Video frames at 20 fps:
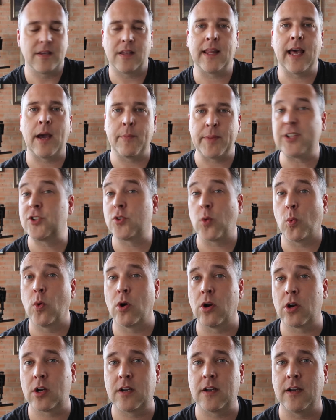allow me to
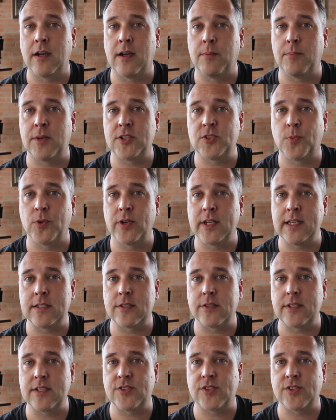work uh, much more easily.